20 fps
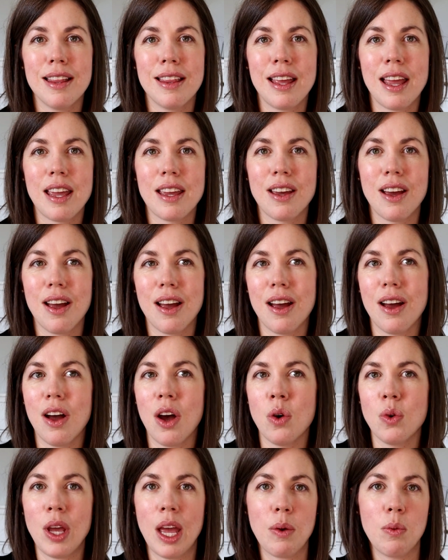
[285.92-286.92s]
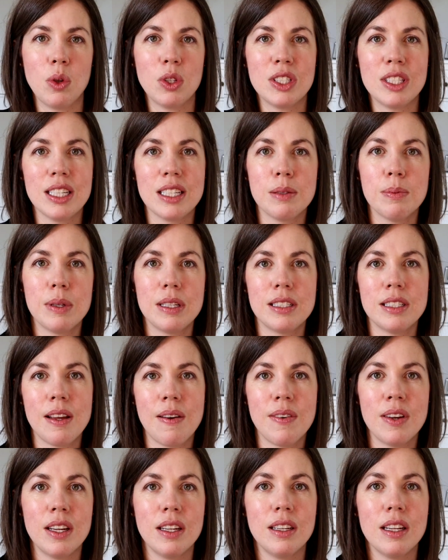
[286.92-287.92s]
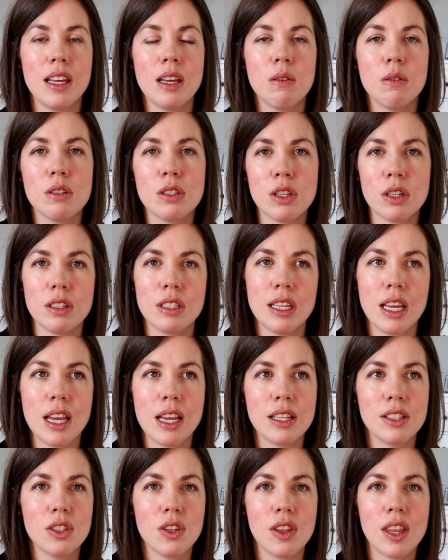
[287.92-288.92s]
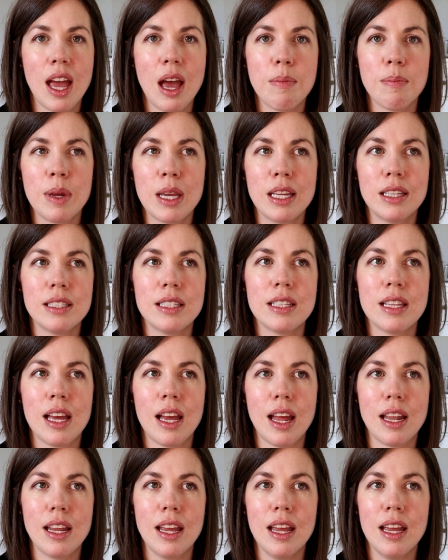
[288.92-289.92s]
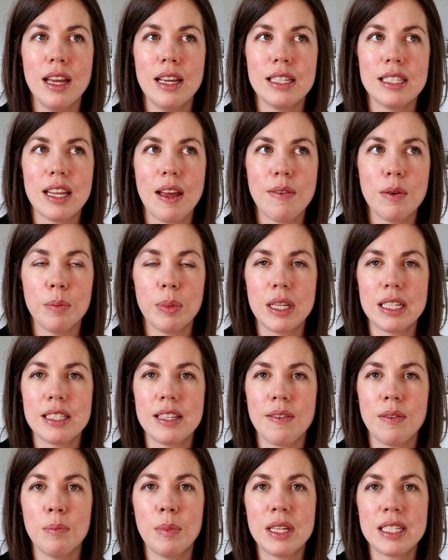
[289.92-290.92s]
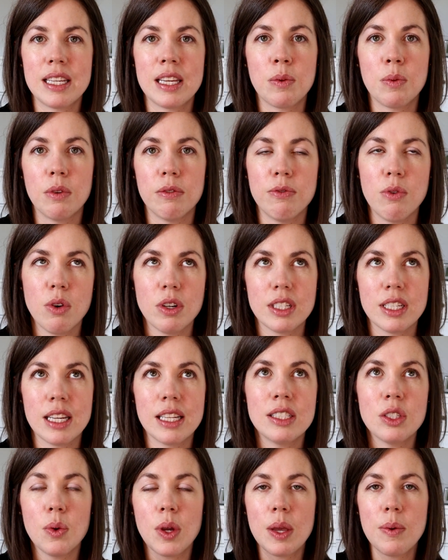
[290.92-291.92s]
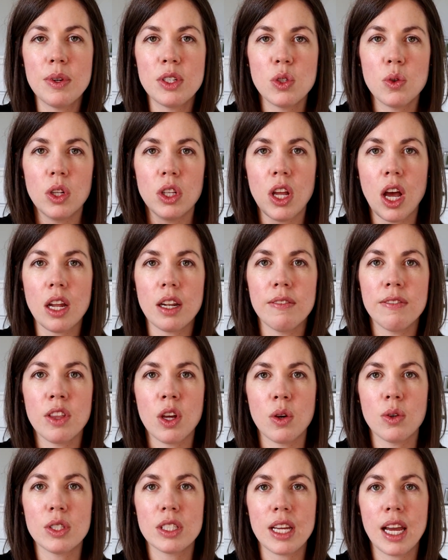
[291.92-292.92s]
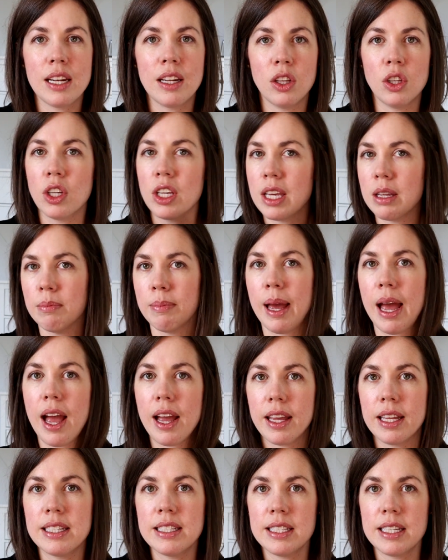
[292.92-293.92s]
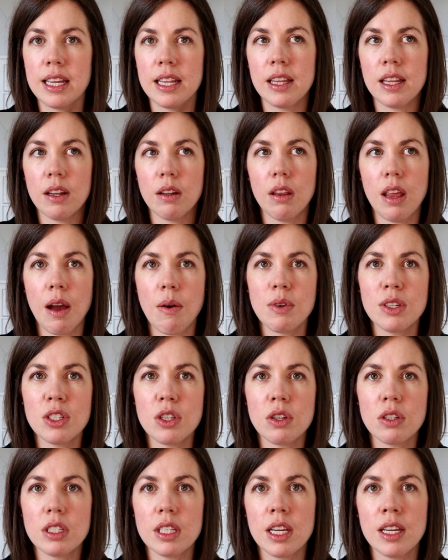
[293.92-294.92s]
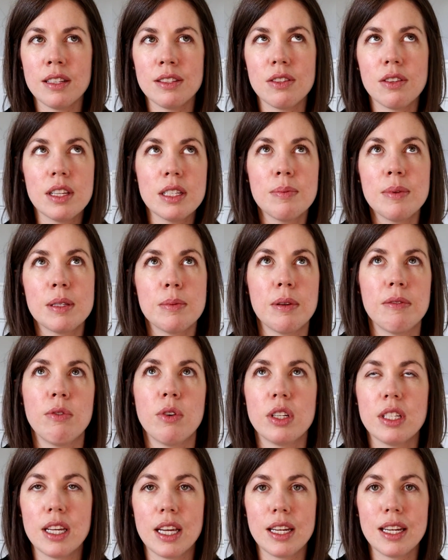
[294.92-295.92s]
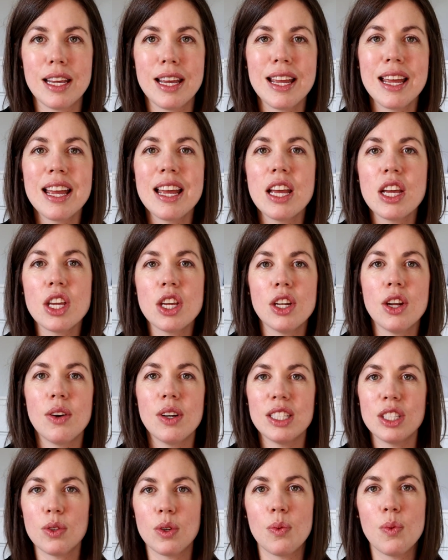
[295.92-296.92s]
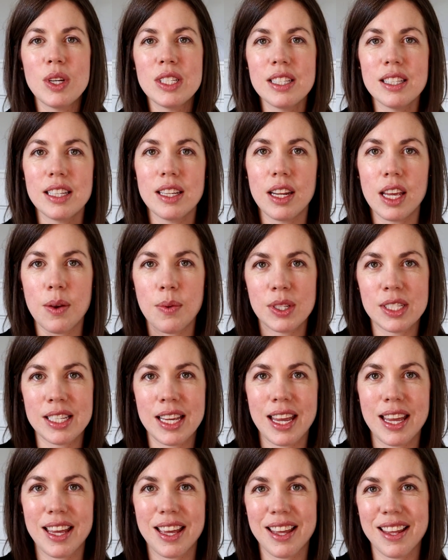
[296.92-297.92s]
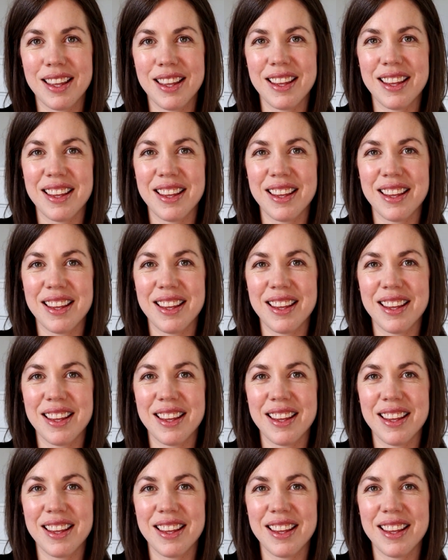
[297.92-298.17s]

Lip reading: like, okay, well, 6 plus 7 equals 13, so that means that 7 plus 7 must equal 14. So he would do a lot of those kind of looking back and seeing that that was 13, so this must be 14. You know, and so it wasn't that he was like